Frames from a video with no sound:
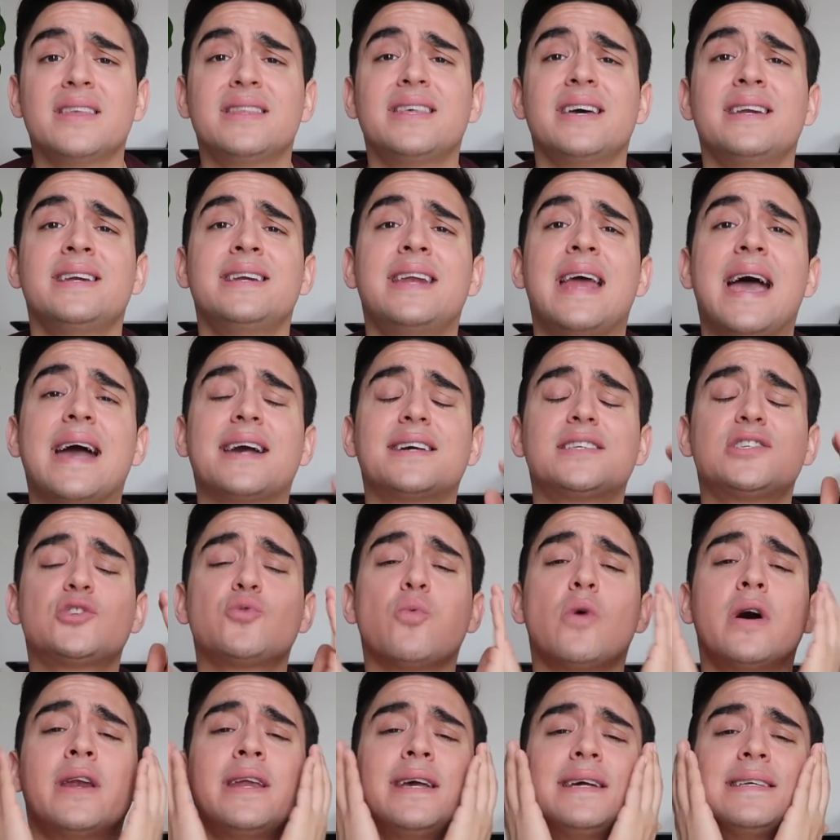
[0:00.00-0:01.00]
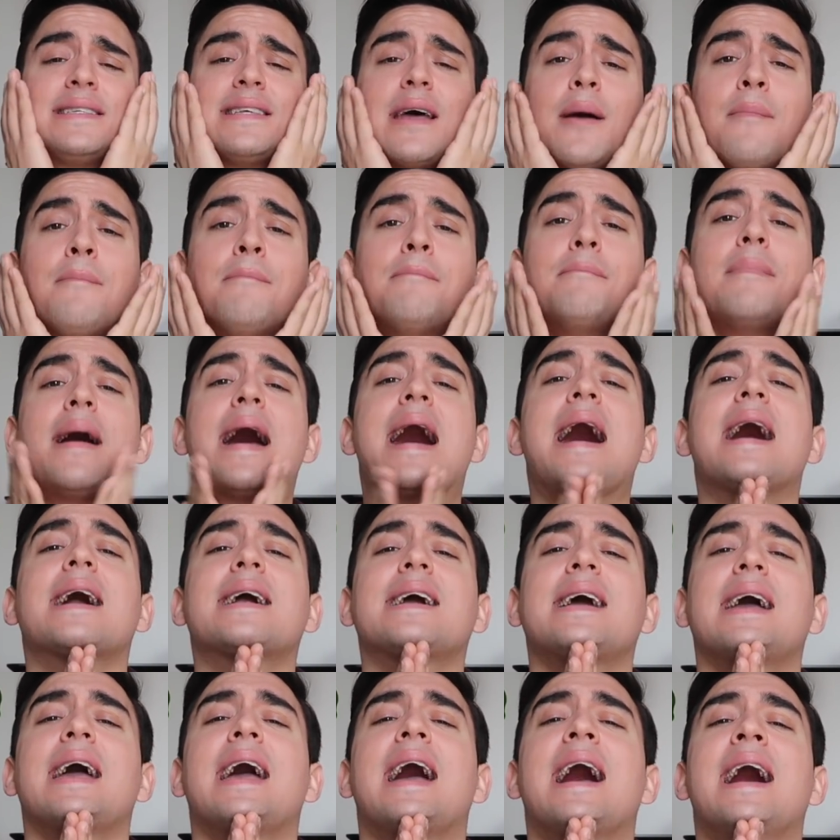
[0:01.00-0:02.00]
The next one is
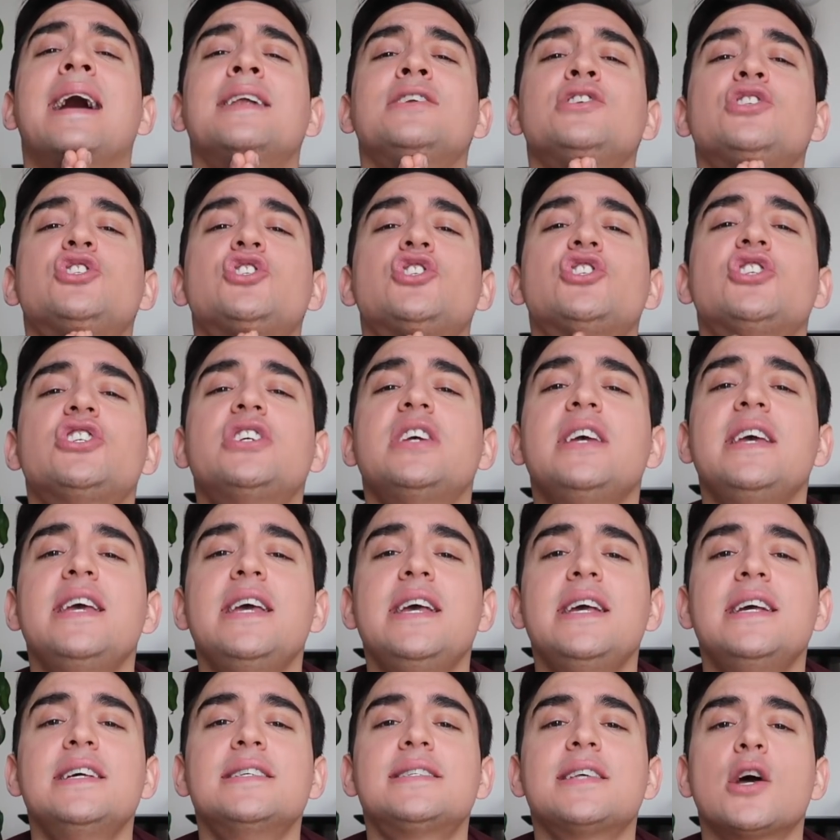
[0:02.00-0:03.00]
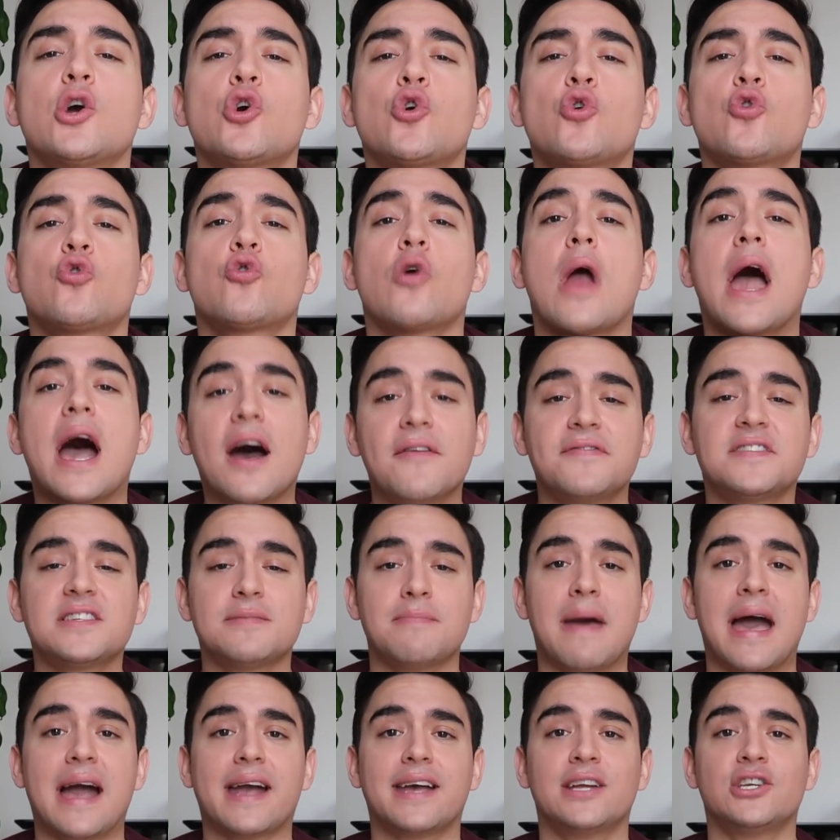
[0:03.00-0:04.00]
mac and cheese,
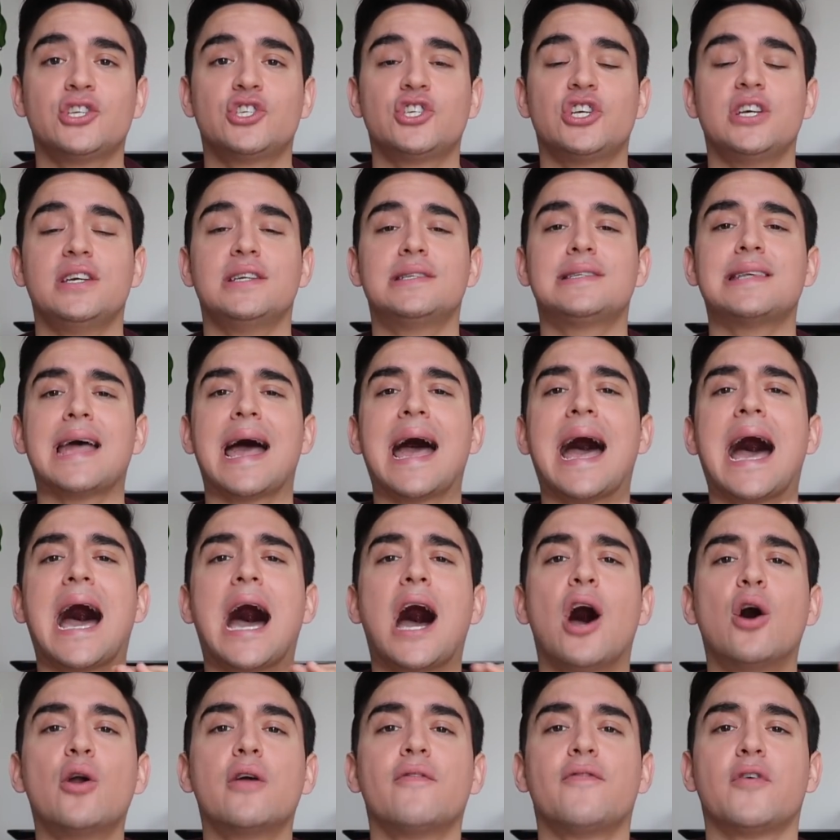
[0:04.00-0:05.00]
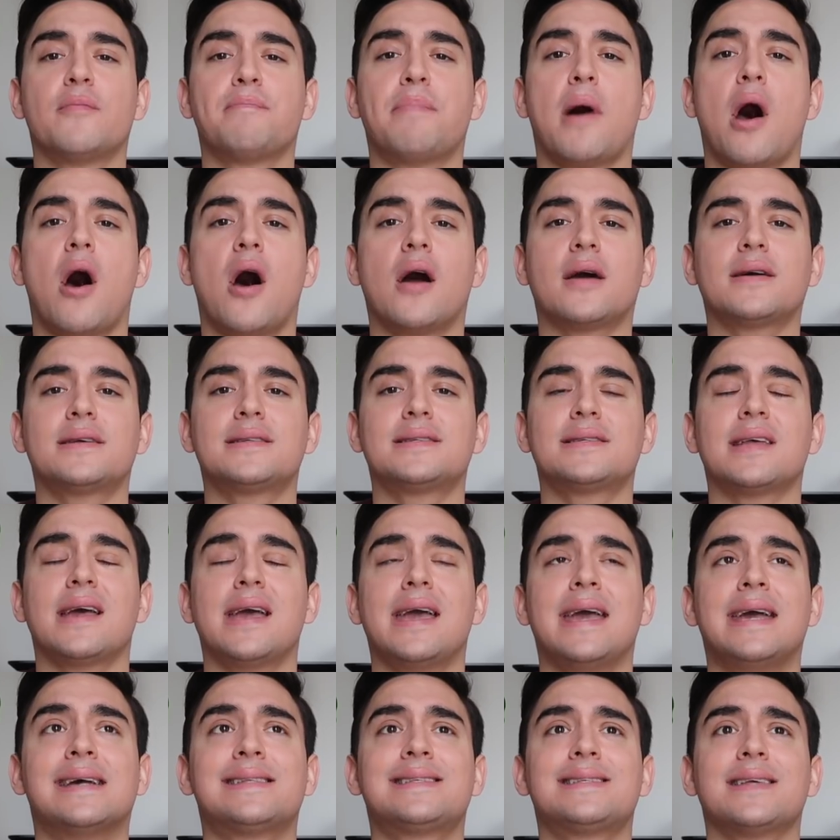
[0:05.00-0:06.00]
Kraft's mac and cheese out of a box.
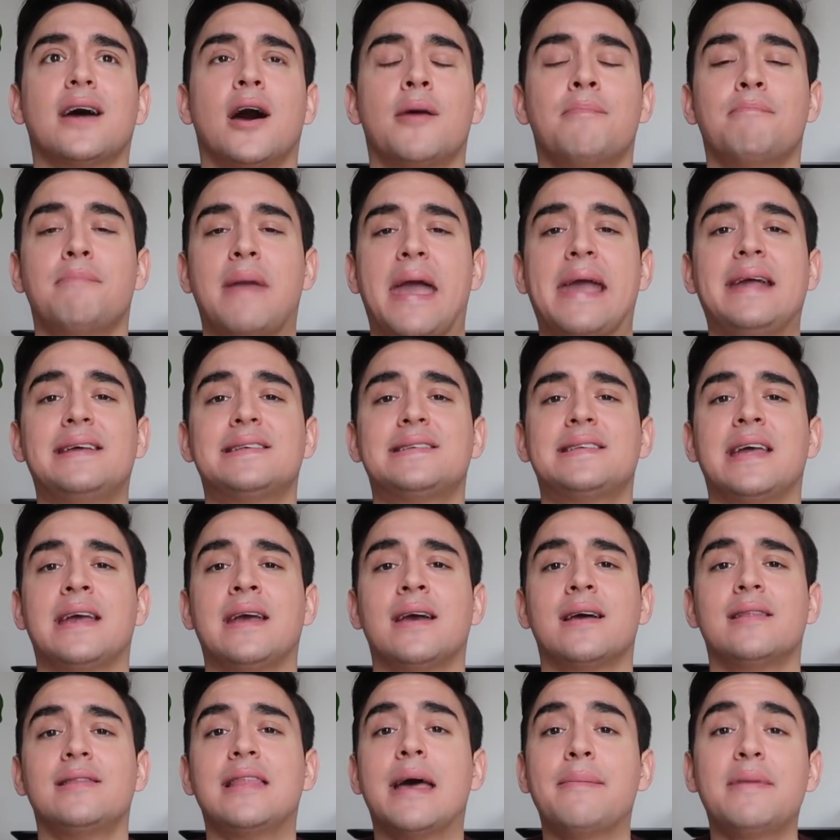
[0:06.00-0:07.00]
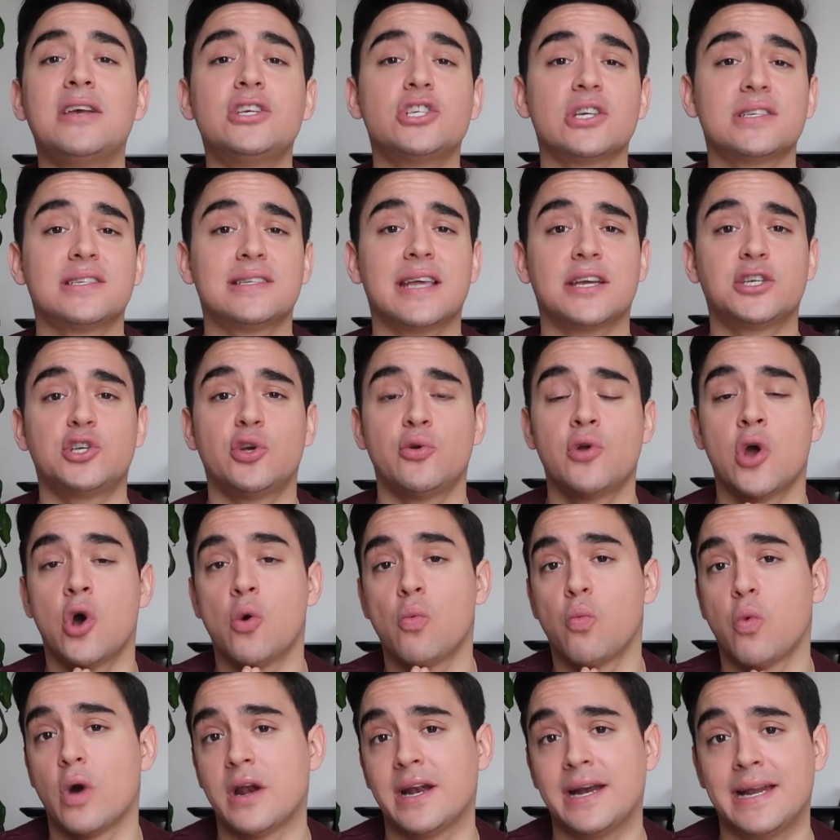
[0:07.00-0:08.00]
It's amazing. Let me just let you
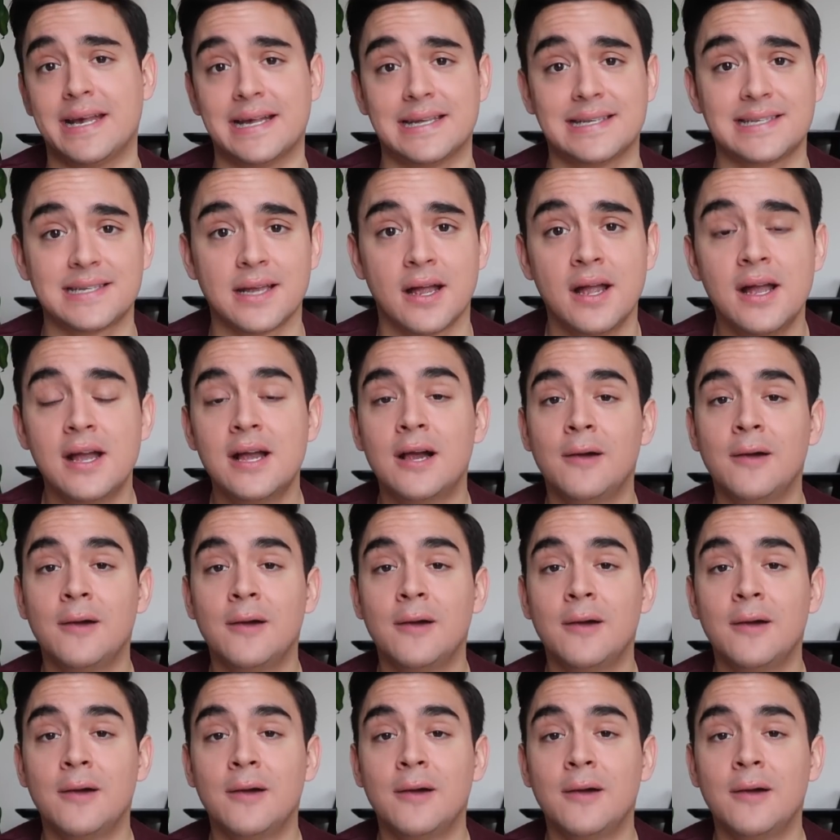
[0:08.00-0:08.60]
know what it is.